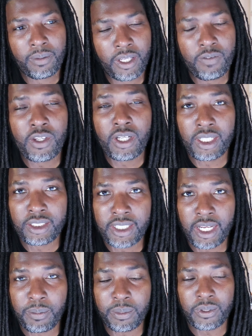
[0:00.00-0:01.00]
give you an
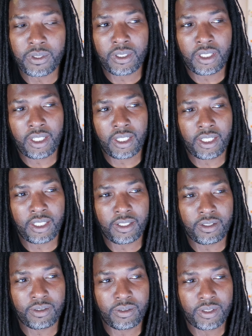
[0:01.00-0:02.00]
example
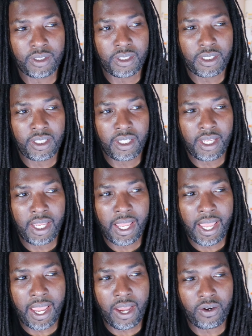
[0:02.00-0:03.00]
of
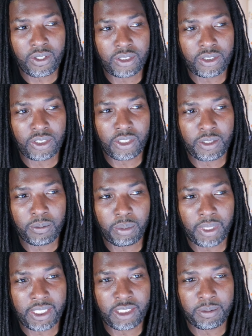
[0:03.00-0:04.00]
how a certain
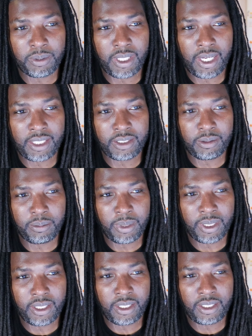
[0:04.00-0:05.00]
placement hasn't
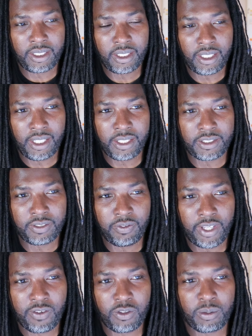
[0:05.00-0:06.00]
been as
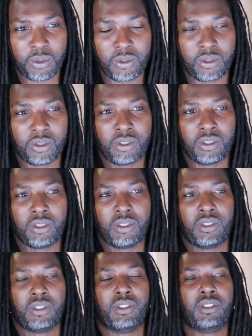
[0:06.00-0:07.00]
favorable
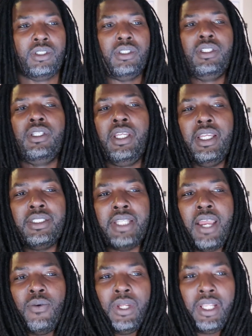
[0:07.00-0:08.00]
as
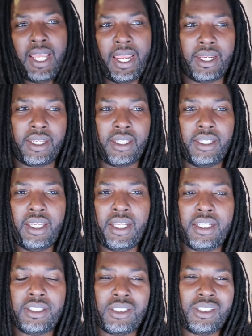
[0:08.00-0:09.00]
I would like. And
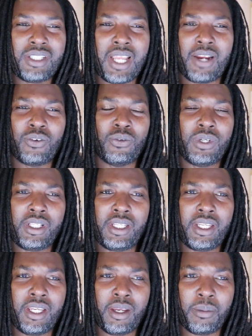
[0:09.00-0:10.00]
this is not
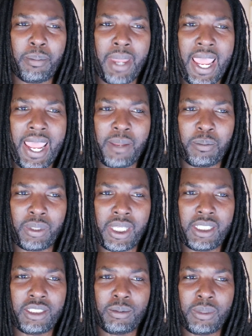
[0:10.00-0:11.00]
really a bad
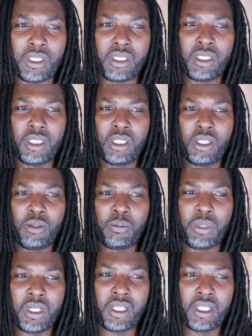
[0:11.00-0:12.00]
placement,
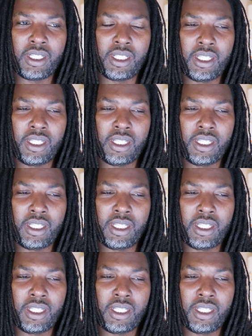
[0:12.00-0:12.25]
but